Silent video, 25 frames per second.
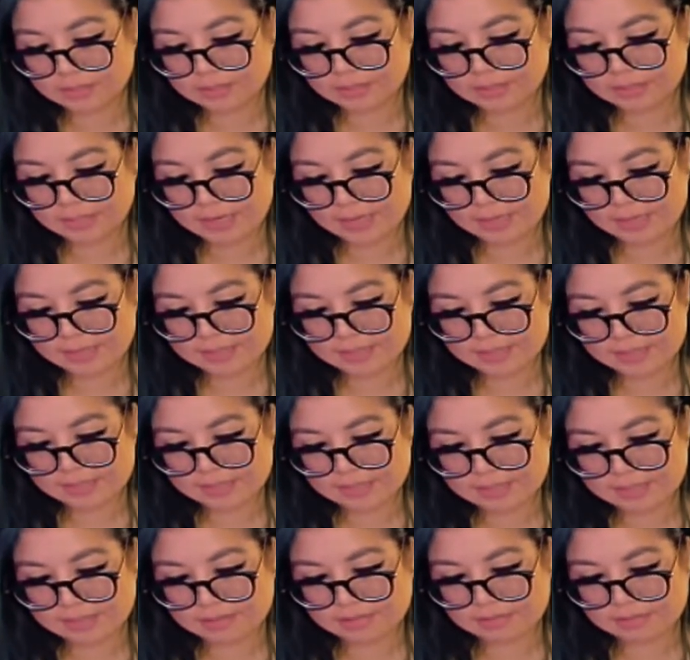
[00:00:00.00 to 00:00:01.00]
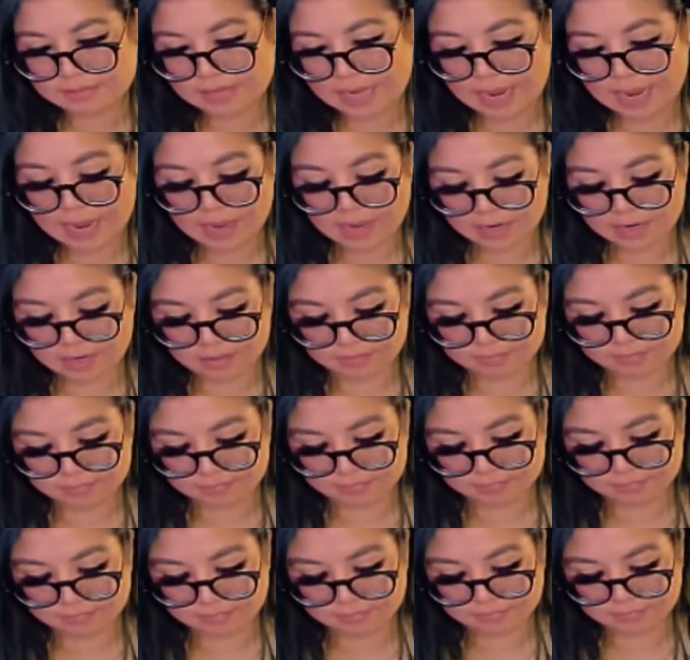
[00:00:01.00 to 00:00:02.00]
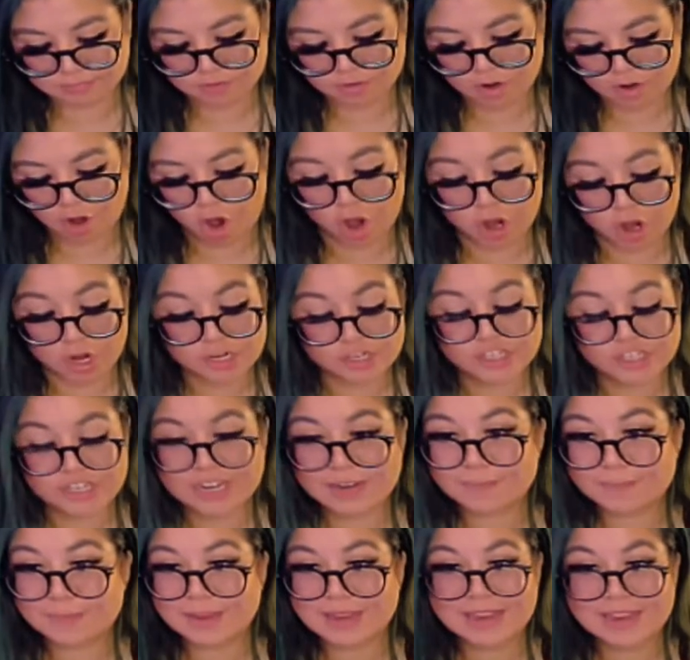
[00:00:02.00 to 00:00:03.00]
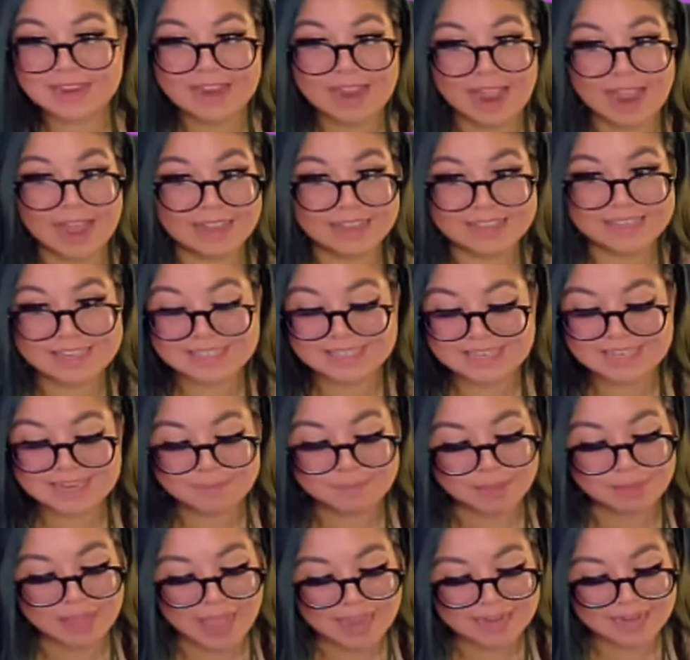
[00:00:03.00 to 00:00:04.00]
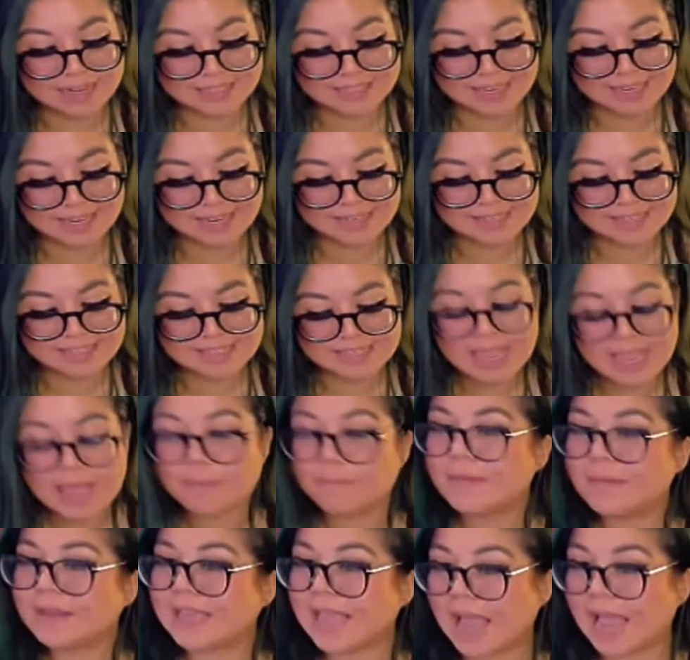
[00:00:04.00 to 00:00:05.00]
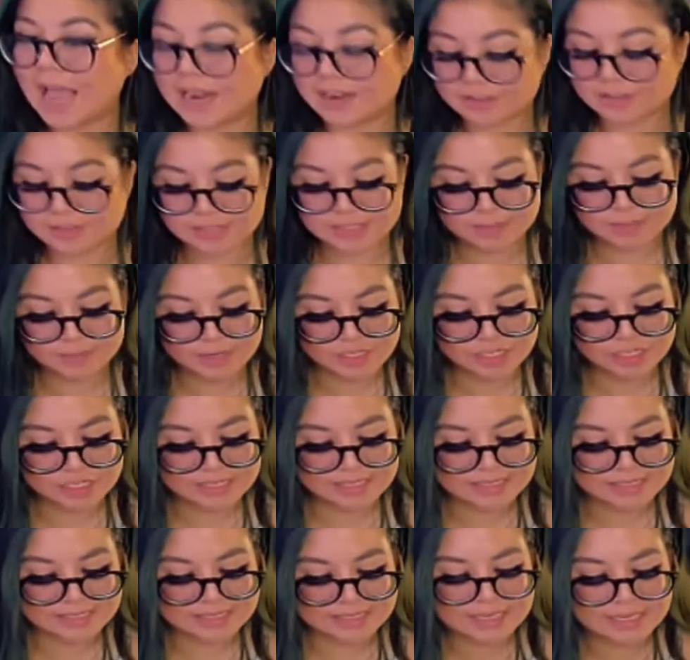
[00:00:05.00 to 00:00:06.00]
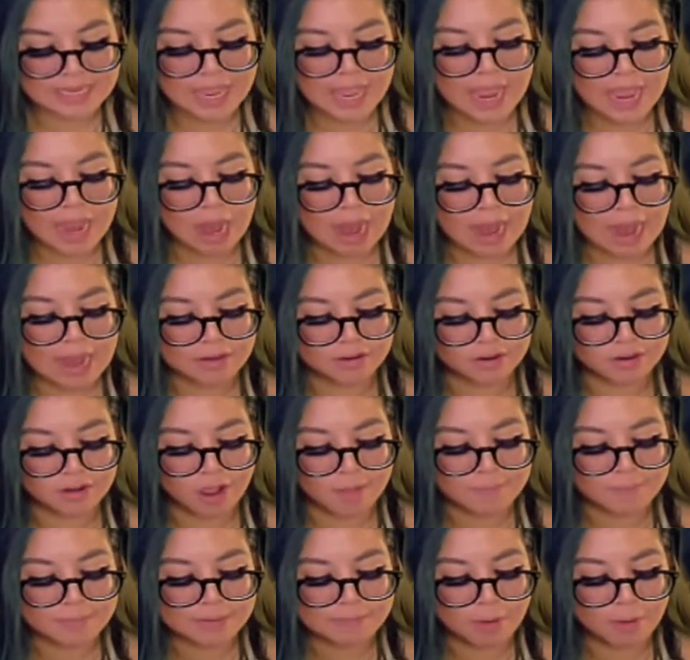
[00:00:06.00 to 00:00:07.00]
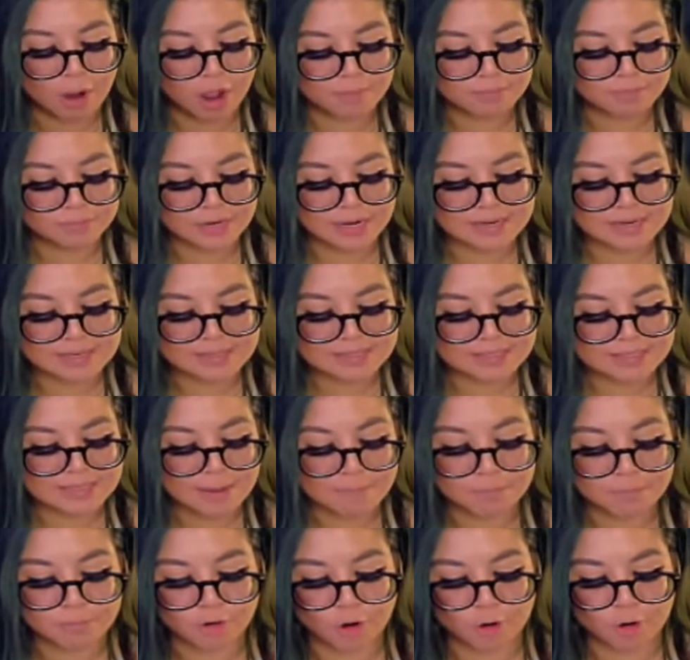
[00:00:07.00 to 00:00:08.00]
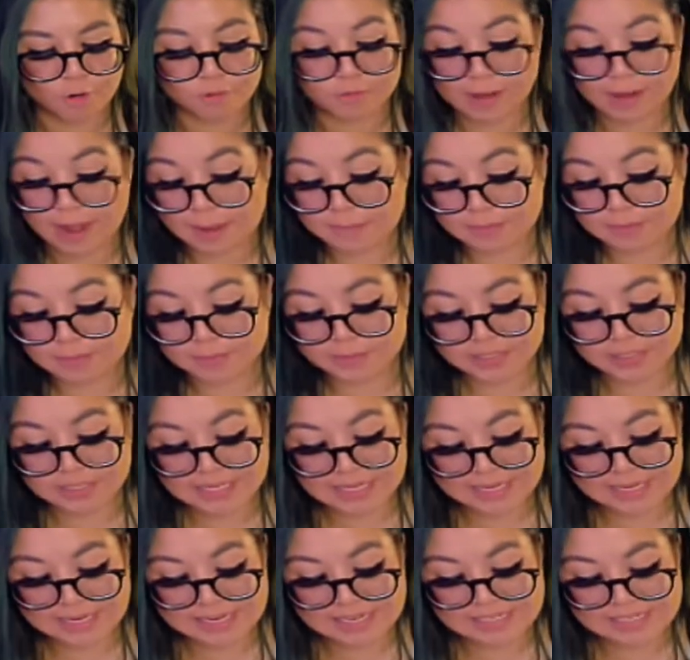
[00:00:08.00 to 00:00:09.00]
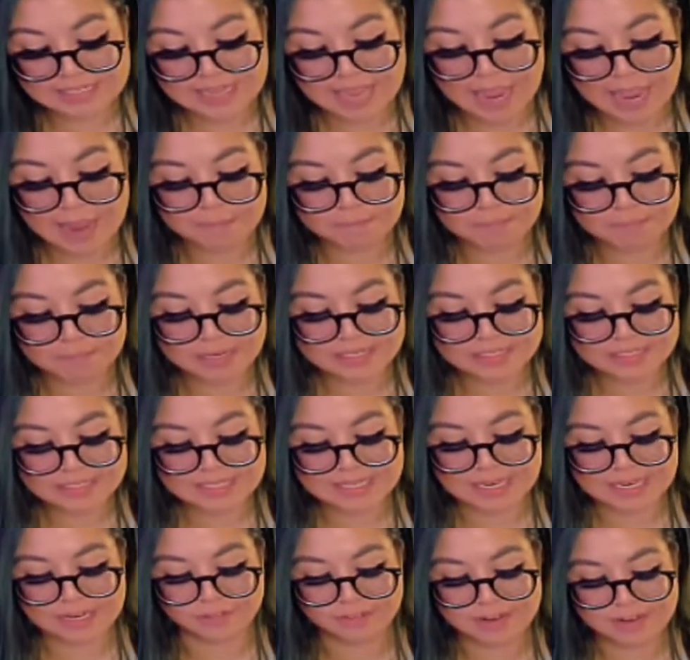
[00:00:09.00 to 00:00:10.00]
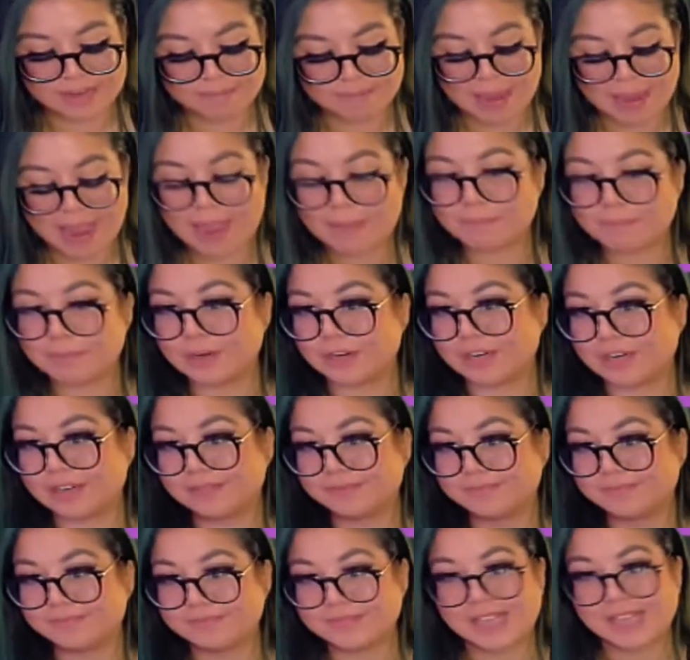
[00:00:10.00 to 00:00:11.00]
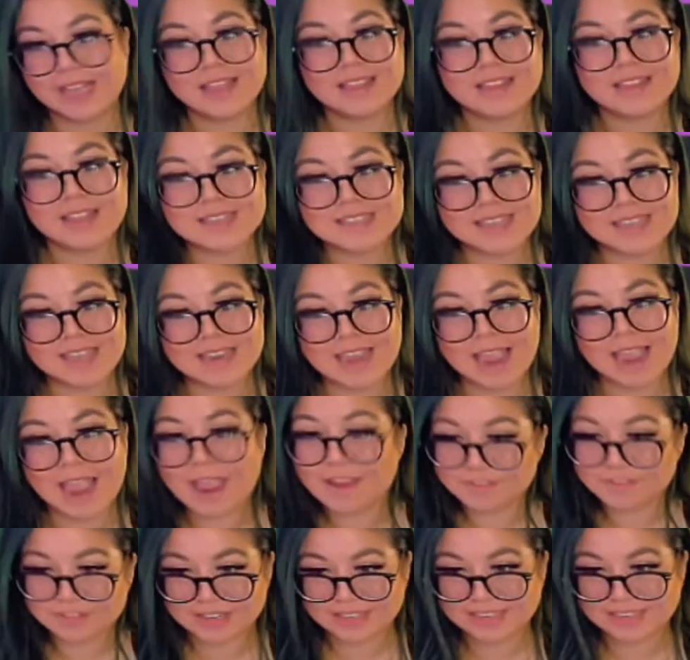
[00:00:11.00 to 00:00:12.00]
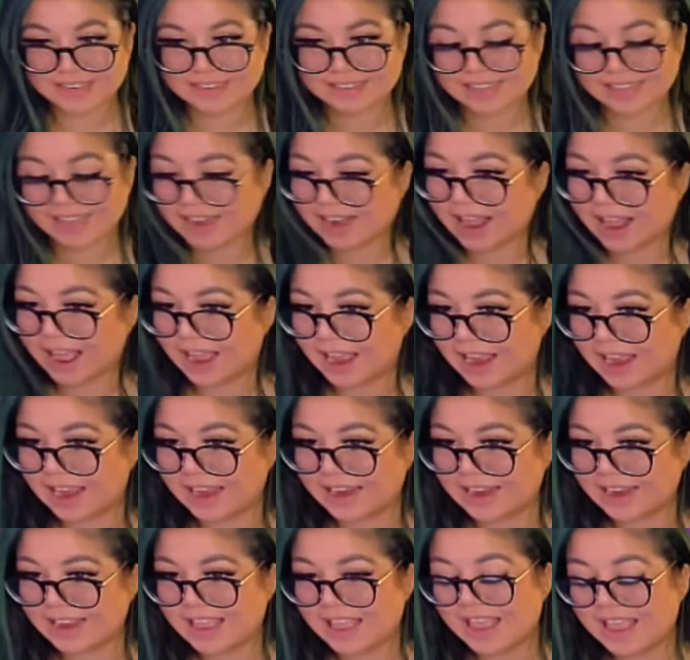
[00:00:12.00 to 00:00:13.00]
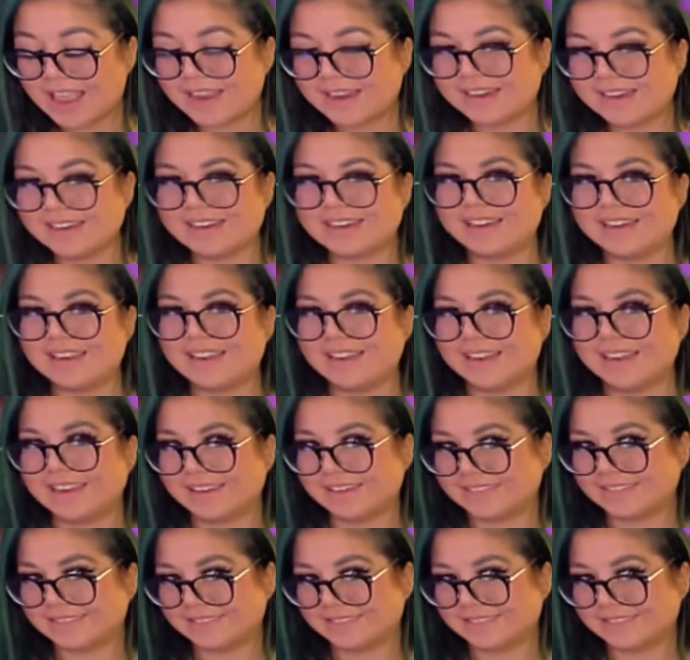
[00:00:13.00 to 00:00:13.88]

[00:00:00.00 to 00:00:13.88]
It's, yeah. RGB LED blacklit, mechanical switches, ergonomic palm rests, programmable keys, and built in remapper. That's like everything that I need.